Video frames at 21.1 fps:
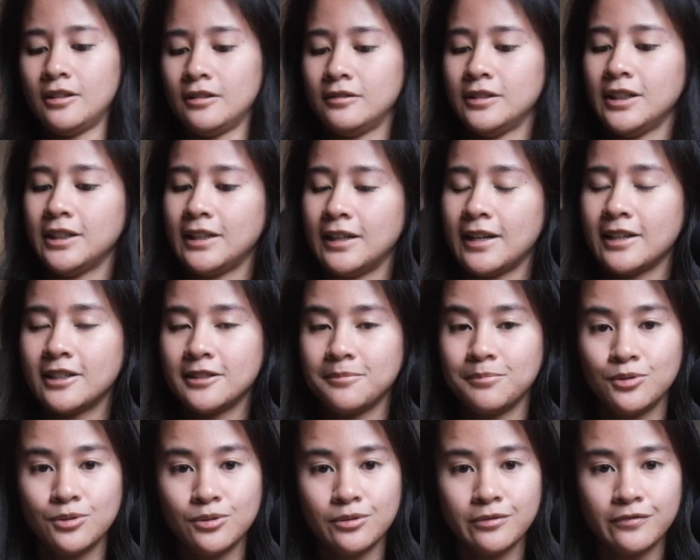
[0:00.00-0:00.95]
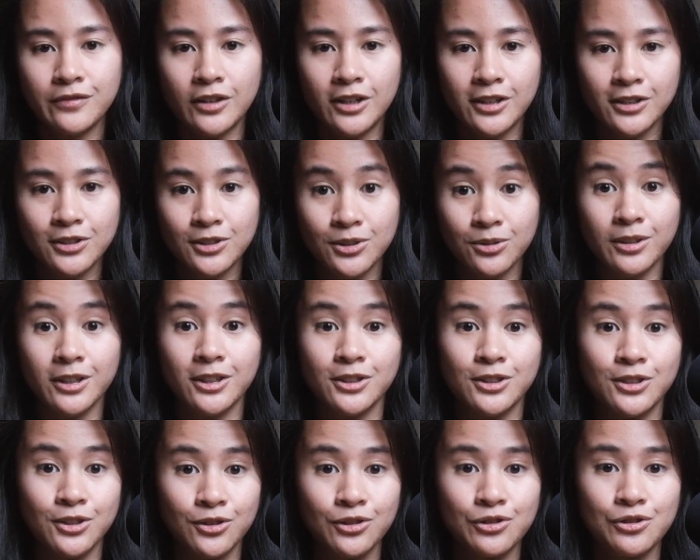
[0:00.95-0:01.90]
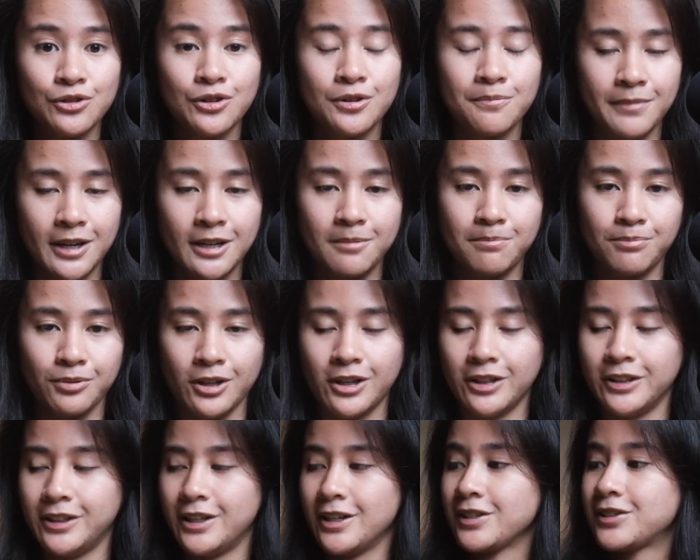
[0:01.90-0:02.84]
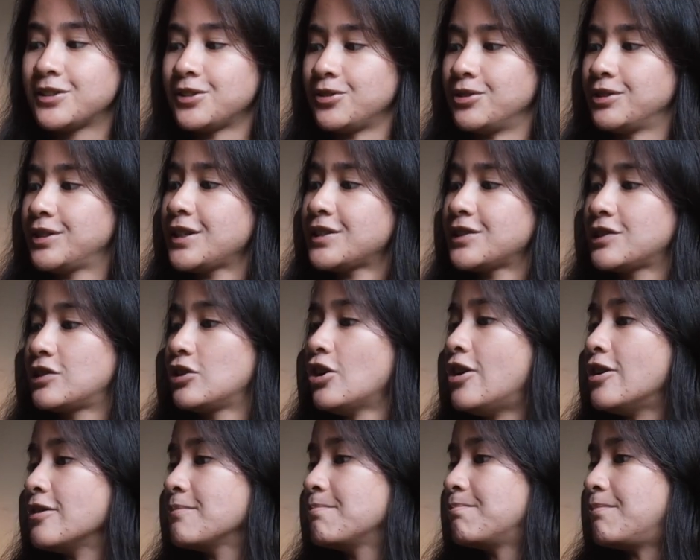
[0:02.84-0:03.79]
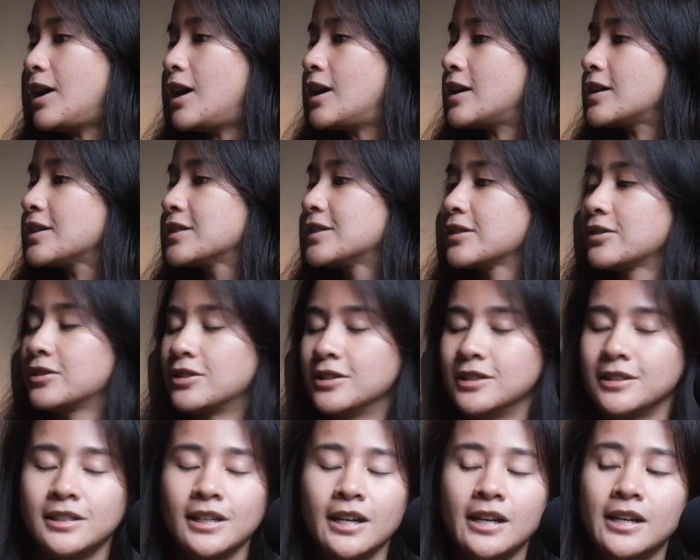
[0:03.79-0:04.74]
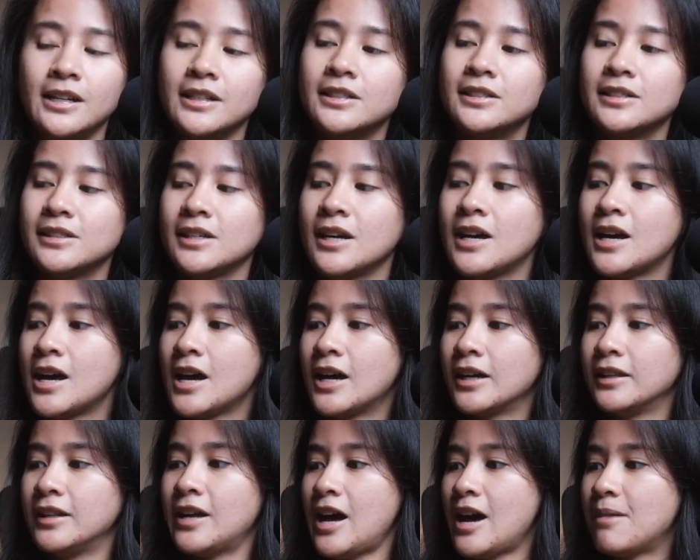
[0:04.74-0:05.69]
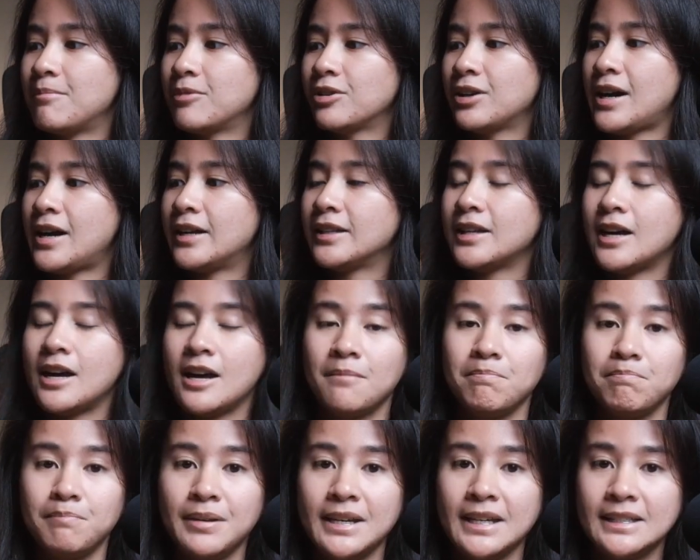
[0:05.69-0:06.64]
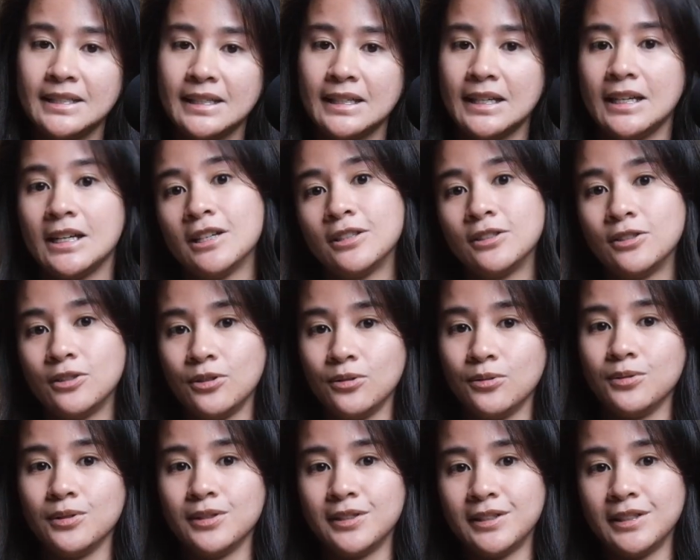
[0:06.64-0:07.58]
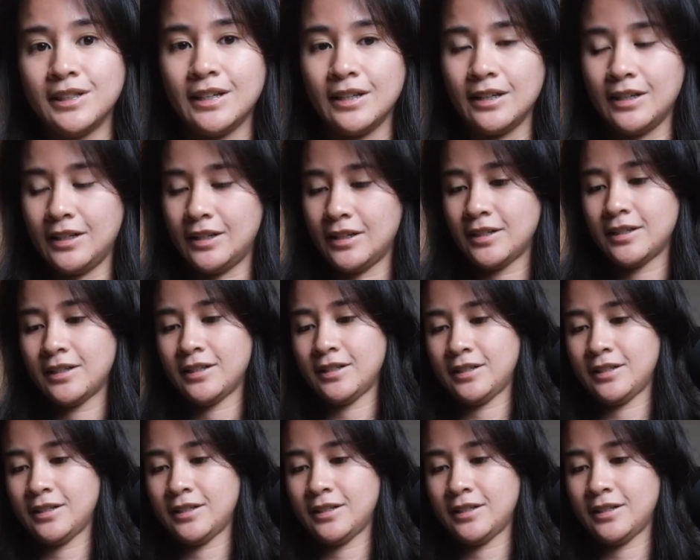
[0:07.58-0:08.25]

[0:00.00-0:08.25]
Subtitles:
Alrighty, let's move on to our 2 main products. So this long box contains the Amaran PT2C.